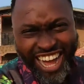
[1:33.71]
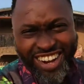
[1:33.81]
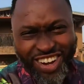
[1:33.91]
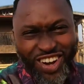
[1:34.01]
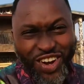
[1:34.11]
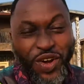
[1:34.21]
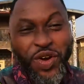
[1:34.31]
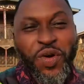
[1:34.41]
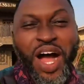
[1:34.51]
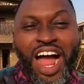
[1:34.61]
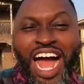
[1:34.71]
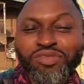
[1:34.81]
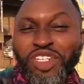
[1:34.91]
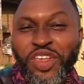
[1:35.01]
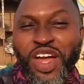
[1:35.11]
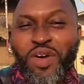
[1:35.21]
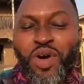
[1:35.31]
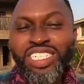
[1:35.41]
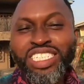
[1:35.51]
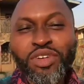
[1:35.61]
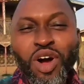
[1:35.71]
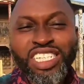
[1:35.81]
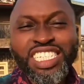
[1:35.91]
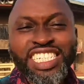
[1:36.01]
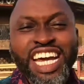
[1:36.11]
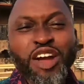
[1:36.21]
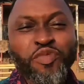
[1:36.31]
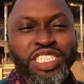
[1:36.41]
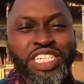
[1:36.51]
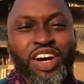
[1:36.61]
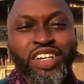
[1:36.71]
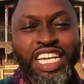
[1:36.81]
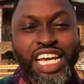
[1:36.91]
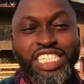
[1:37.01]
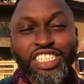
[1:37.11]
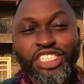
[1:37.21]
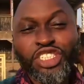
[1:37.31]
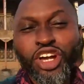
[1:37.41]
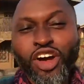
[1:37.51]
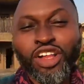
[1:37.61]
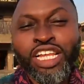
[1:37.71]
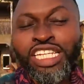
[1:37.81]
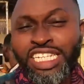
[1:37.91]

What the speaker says: Well, I'm sure you are wondering, what is this guy putting on? Yes, this is sure.